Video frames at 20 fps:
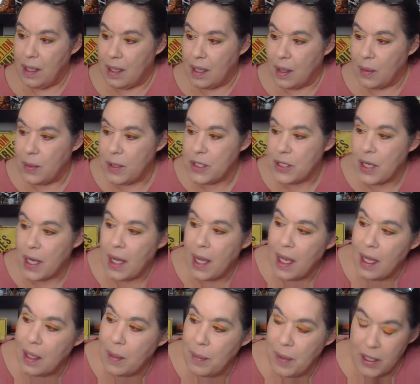And I wish I
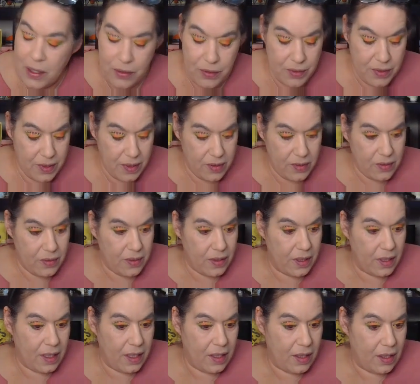had a better scissor
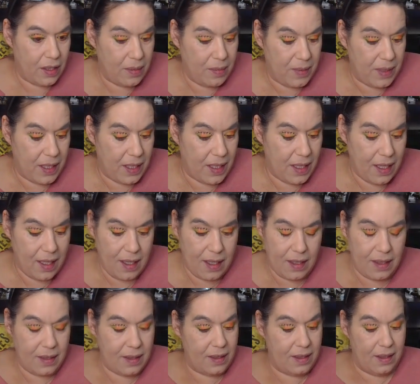in here, but
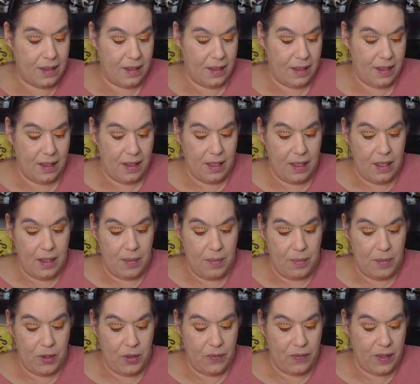again,
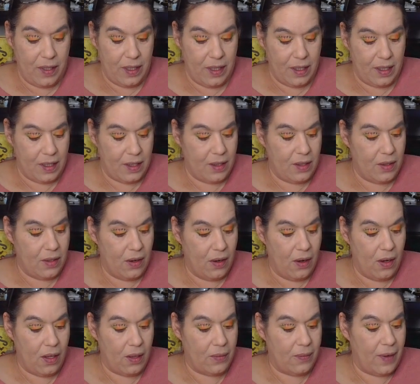moving
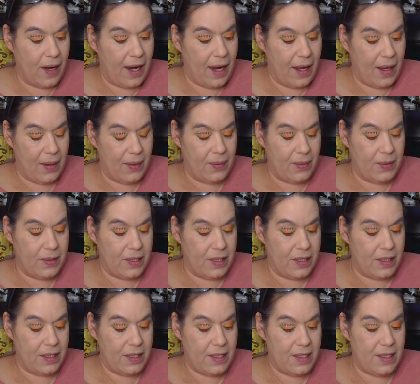all
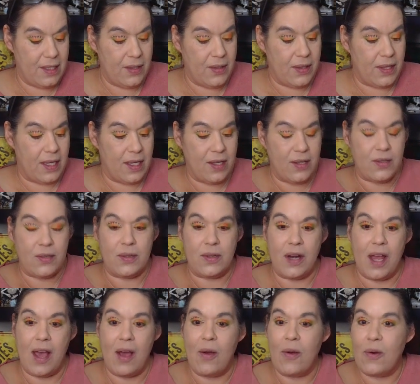around, still things are
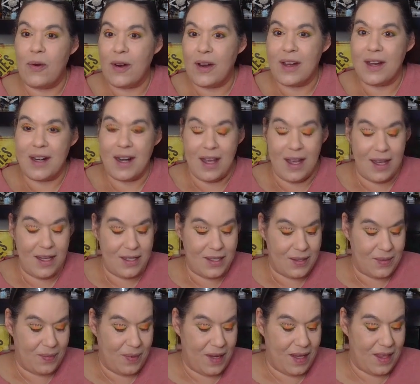not
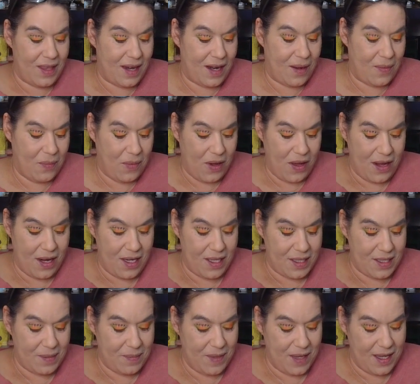organized the way that I want
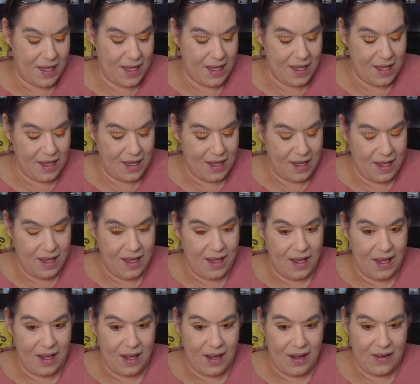it to be.
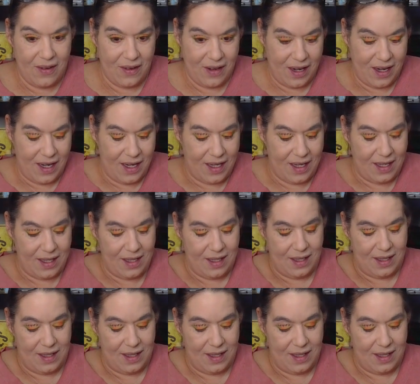All right,